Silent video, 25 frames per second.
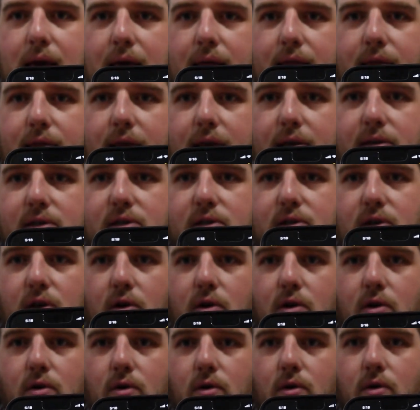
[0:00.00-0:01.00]
This
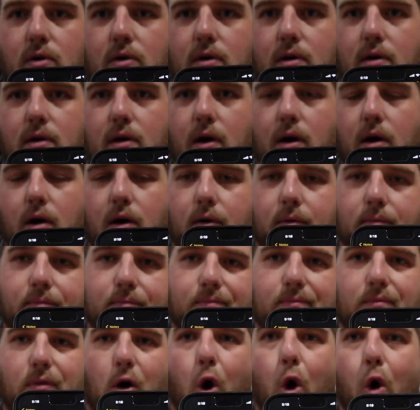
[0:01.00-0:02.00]
circle, or
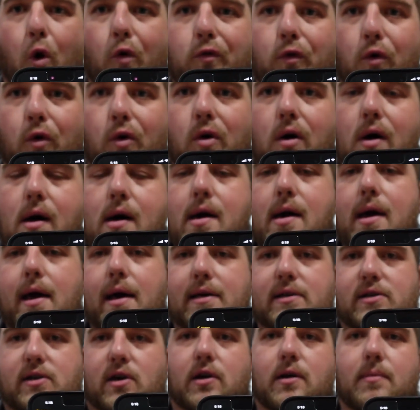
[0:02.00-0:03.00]
oval,
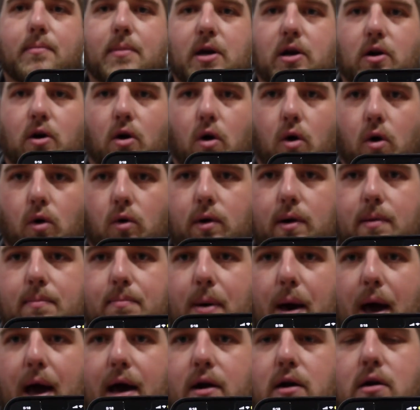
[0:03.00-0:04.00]
is going to be your holding
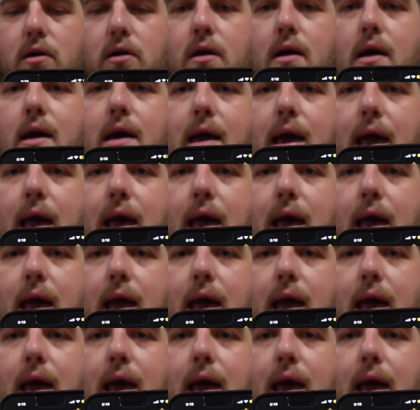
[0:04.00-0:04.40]
pattern.